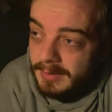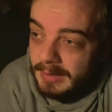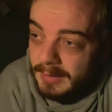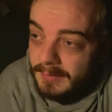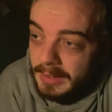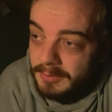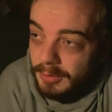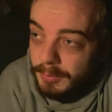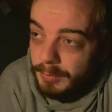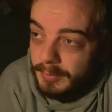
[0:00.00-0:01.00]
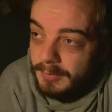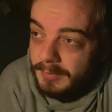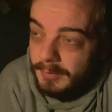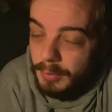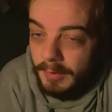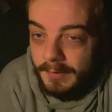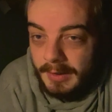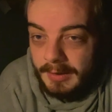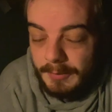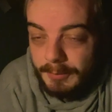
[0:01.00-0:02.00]
that, that job was the one
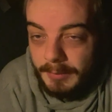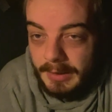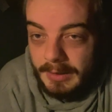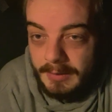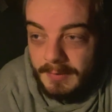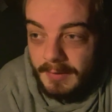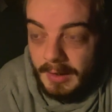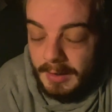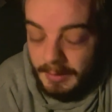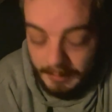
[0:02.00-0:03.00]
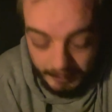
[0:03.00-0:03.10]
thing keeping me sane.